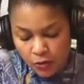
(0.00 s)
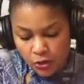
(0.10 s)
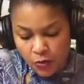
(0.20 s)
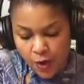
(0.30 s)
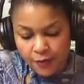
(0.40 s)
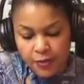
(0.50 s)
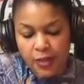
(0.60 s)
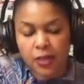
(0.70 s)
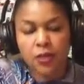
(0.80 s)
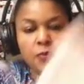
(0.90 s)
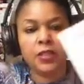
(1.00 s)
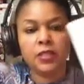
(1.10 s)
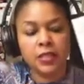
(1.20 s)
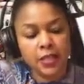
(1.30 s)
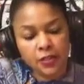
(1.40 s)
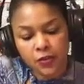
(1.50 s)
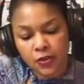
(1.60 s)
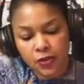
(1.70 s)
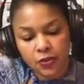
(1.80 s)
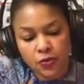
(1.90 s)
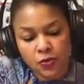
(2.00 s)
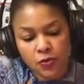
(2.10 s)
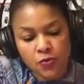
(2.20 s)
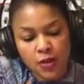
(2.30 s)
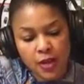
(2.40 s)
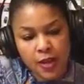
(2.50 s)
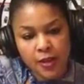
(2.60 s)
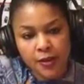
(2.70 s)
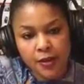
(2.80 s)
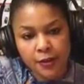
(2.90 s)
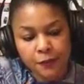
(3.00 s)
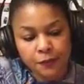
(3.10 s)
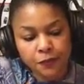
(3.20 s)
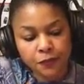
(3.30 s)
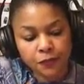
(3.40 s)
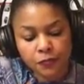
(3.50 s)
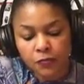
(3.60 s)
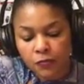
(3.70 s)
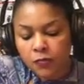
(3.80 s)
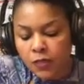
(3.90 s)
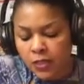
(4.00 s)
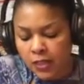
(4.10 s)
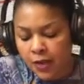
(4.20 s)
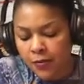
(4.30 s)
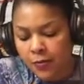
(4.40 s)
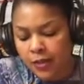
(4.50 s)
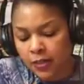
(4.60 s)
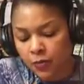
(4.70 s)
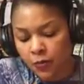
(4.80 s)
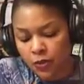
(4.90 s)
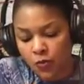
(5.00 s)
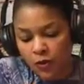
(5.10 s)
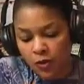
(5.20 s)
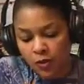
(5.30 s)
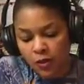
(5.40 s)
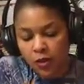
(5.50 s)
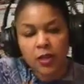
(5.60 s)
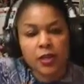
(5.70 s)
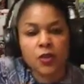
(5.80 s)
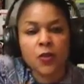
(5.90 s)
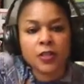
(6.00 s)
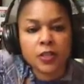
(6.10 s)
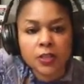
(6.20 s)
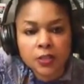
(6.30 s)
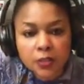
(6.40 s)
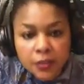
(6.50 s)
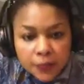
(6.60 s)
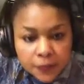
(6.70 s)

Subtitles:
graphic here with these dates on there so you can stay reminded of what's going on. Any questions?